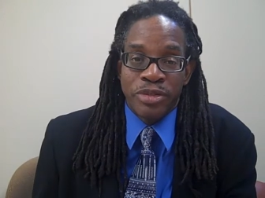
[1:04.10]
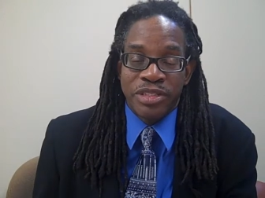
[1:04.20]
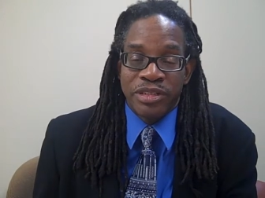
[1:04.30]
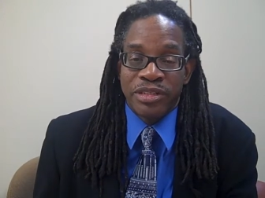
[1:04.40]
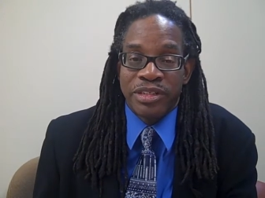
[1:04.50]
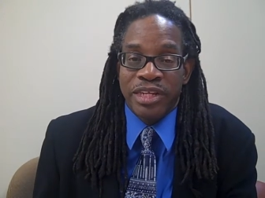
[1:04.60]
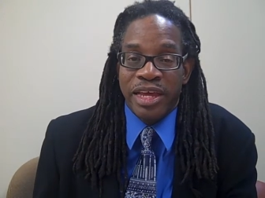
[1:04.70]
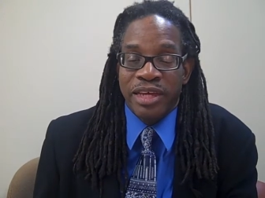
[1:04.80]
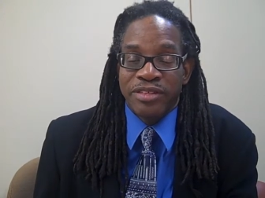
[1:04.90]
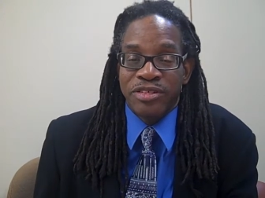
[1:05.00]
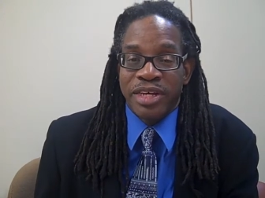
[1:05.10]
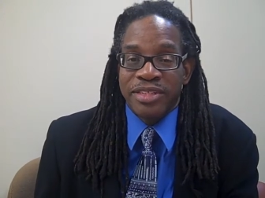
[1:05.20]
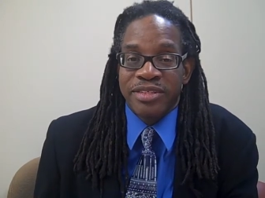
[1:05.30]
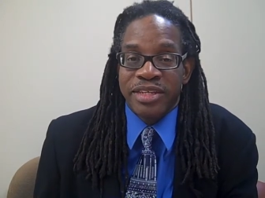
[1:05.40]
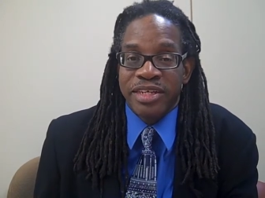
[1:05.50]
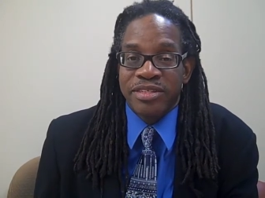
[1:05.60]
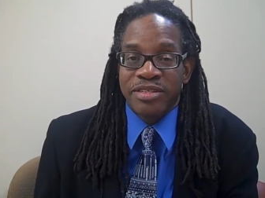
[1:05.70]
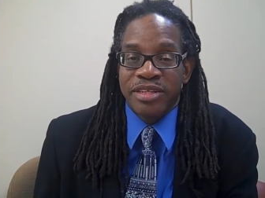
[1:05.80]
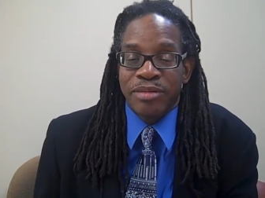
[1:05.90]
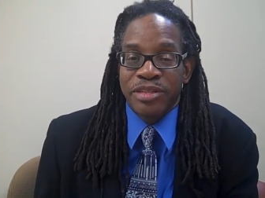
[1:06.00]
Brazil and the United States
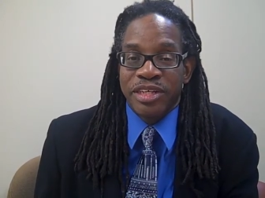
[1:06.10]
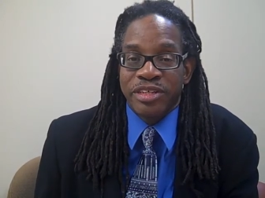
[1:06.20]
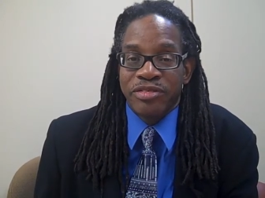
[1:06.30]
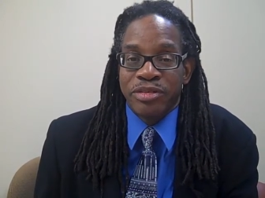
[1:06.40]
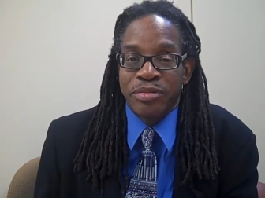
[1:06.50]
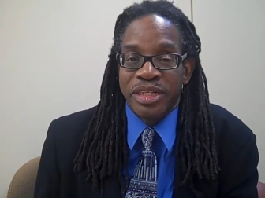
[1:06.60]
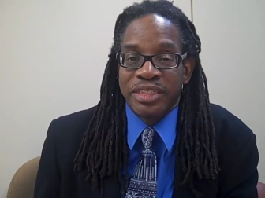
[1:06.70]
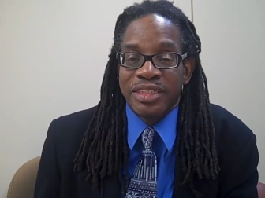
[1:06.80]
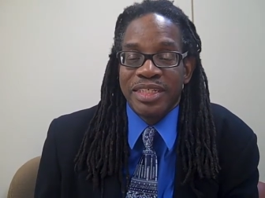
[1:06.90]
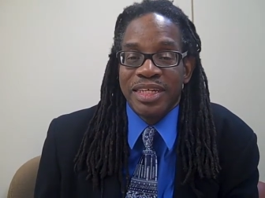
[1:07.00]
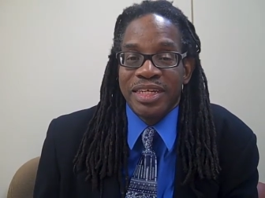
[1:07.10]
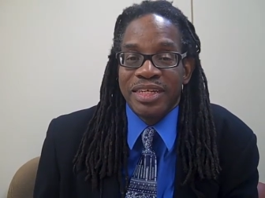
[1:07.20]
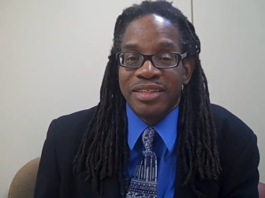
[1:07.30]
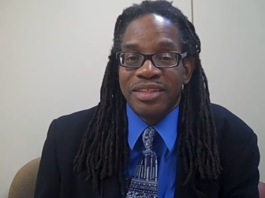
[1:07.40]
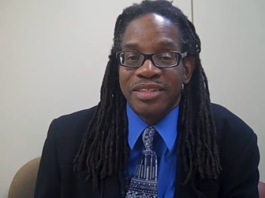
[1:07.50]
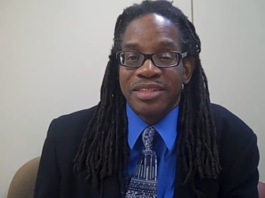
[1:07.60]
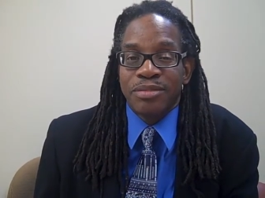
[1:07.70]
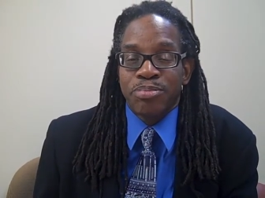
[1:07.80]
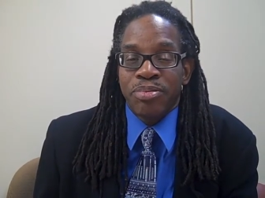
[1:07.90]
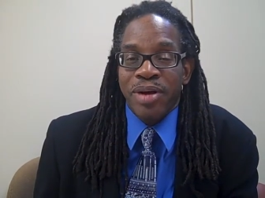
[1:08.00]
to come together and meet. This has
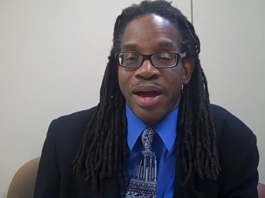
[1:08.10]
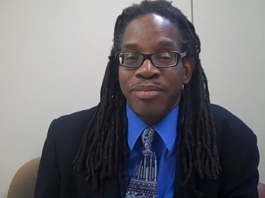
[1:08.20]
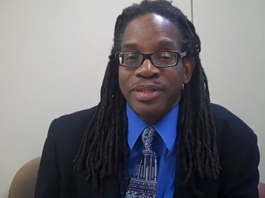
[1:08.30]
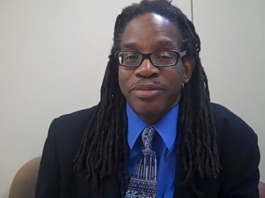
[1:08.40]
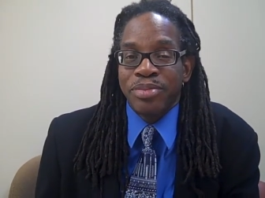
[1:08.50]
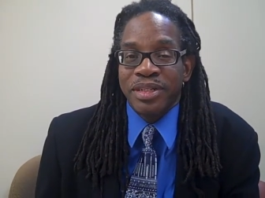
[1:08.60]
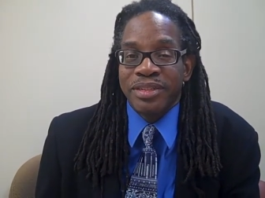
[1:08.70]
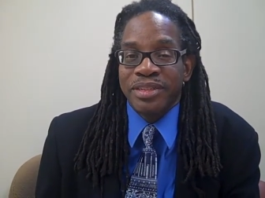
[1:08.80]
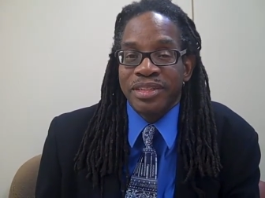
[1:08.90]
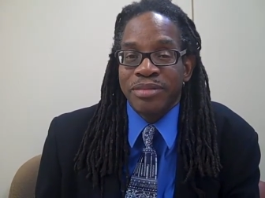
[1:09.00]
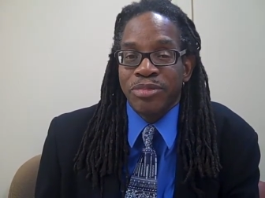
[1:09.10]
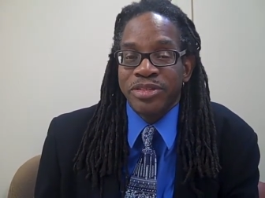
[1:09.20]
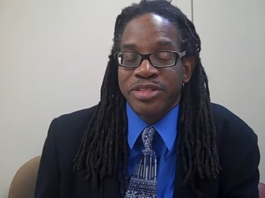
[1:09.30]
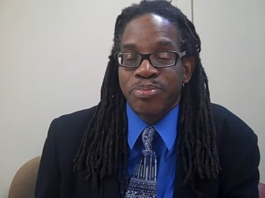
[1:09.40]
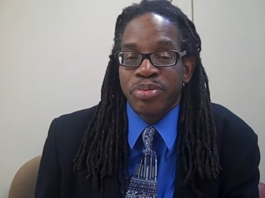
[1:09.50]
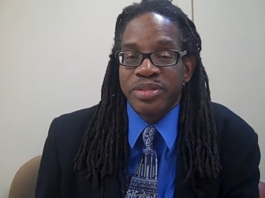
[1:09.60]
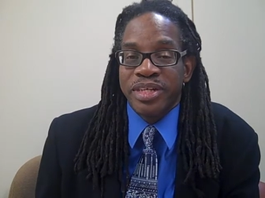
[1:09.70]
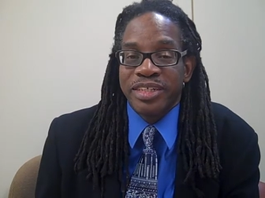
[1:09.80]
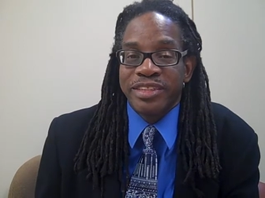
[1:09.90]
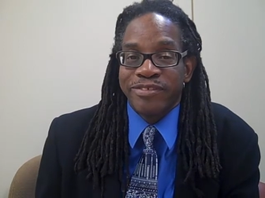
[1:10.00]
probably been the most
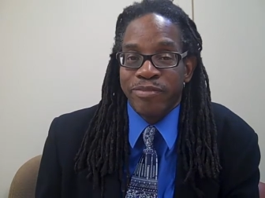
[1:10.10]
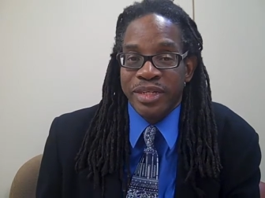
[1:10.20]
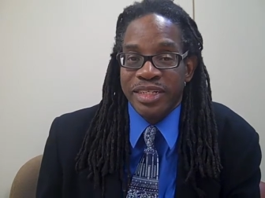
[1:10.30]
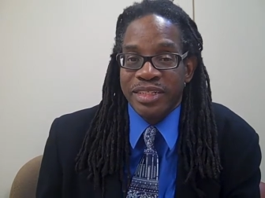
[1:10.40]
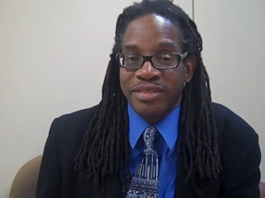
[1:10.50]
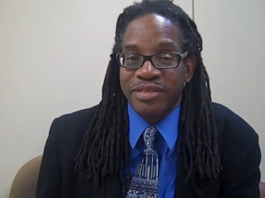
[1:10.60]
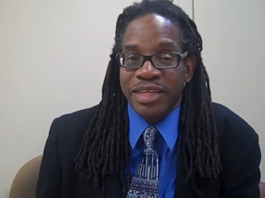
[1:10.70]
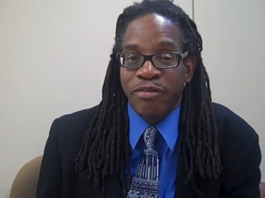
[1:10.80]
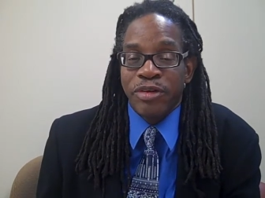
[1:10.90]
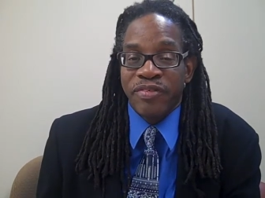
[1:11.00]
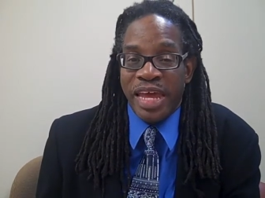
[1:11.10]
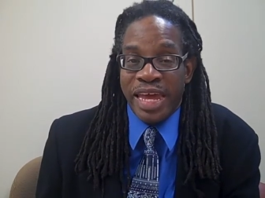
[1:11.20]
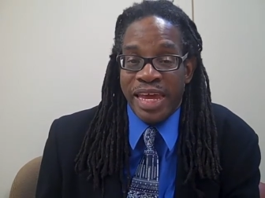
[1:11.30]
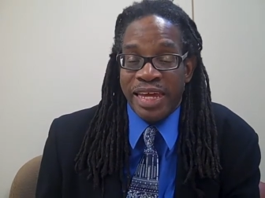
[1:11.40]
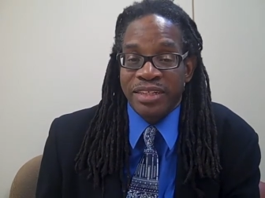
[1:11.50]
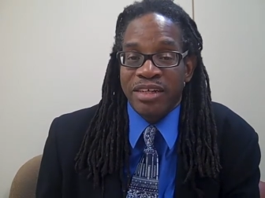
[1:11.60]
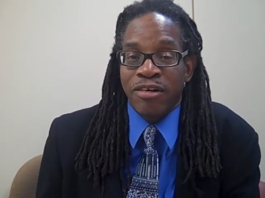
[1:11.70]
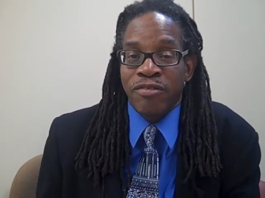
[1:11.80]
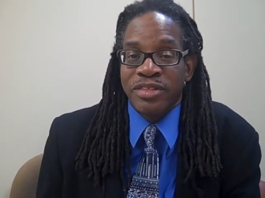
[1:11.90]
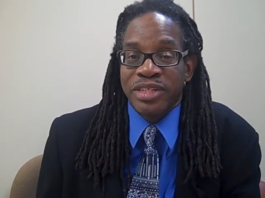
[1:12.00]
productive meeting that we've had
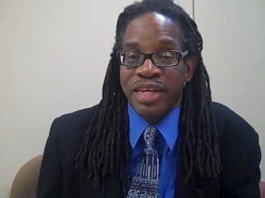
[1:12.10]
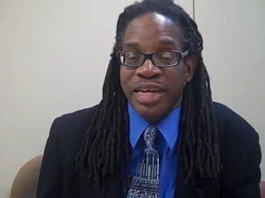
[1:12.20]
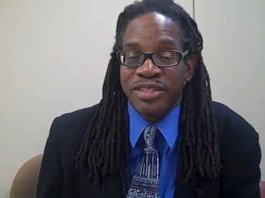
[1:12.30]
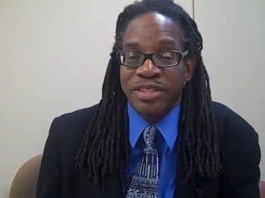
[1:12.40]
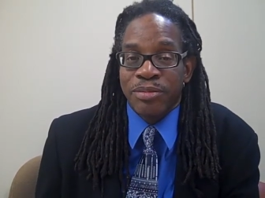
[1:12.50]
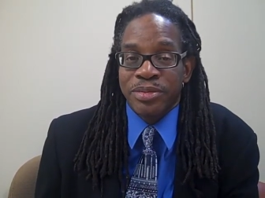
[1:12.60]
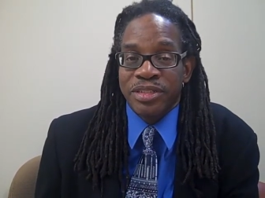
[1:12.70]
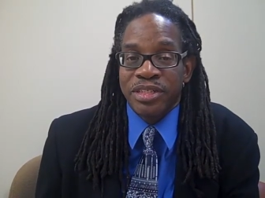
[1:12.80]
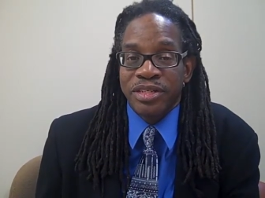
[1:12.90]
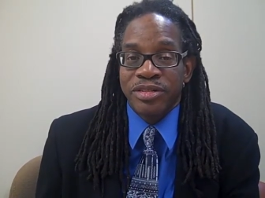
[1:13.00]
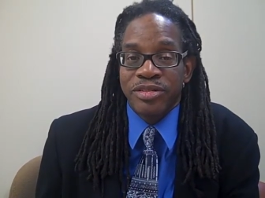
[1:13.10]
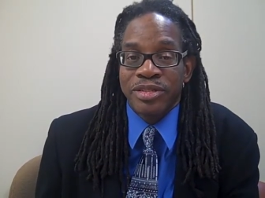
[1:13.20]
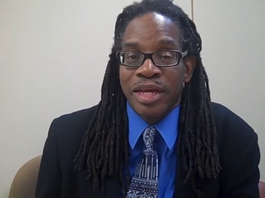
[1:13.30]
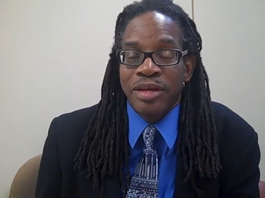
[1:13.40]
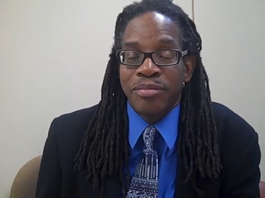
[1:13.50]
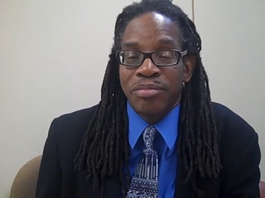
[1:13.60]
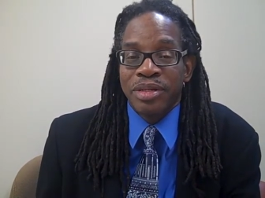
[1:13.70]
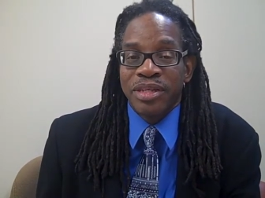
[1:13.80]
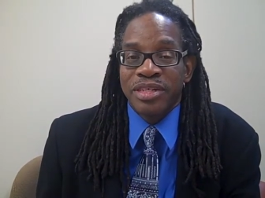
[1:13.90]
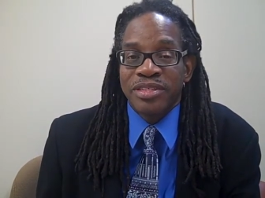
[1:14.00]
over the last couple of years
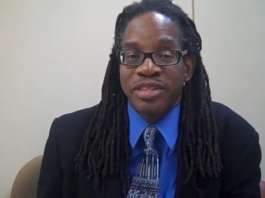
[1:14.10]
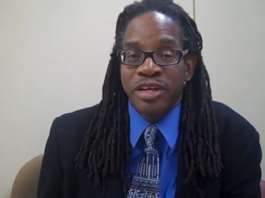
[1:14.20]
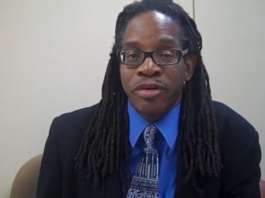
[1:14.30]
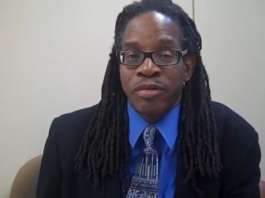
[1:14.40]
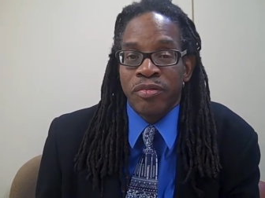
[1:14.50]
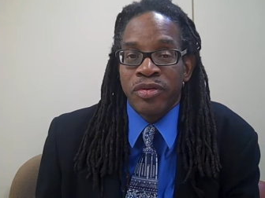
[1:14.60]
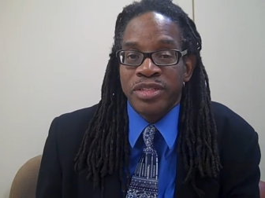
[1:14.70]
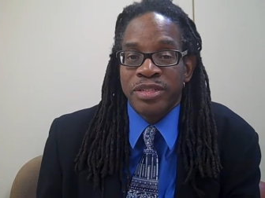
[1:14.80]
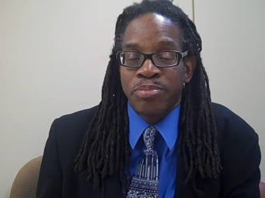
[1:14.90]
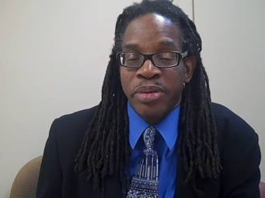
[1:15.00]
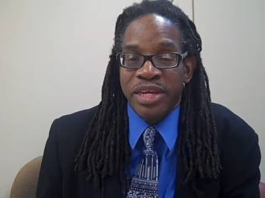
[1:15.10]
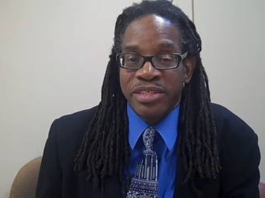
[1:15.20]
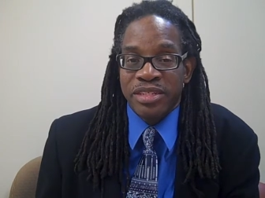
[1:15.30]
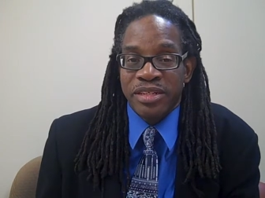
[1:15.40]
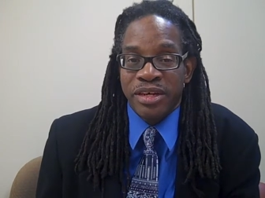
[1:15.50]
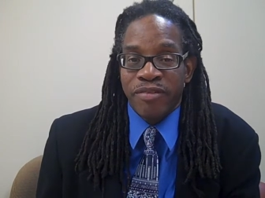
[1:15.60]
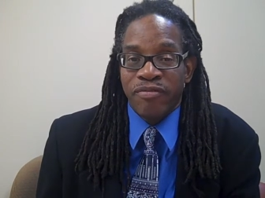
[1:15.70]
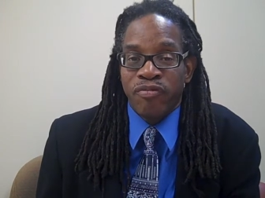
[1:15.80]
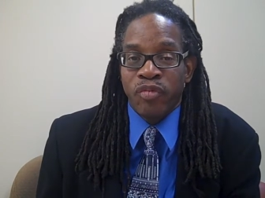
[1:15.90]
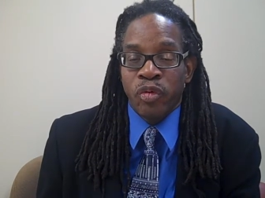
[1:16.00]
because there was space enough
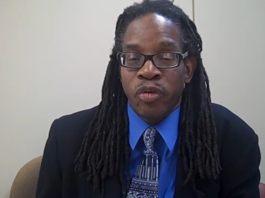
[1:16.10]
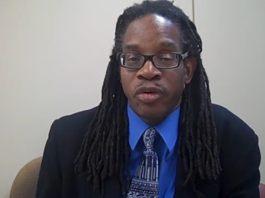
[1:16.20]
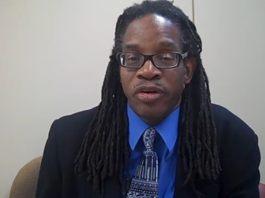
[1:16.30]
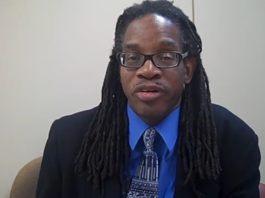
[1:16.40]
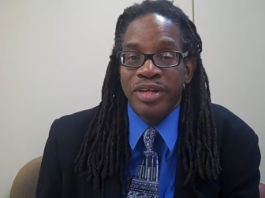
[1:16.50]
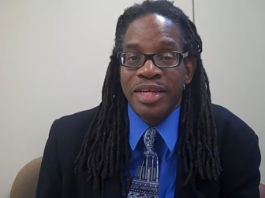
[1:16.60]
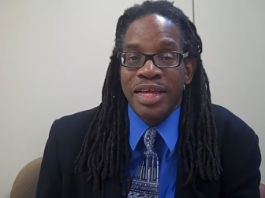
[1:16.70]
for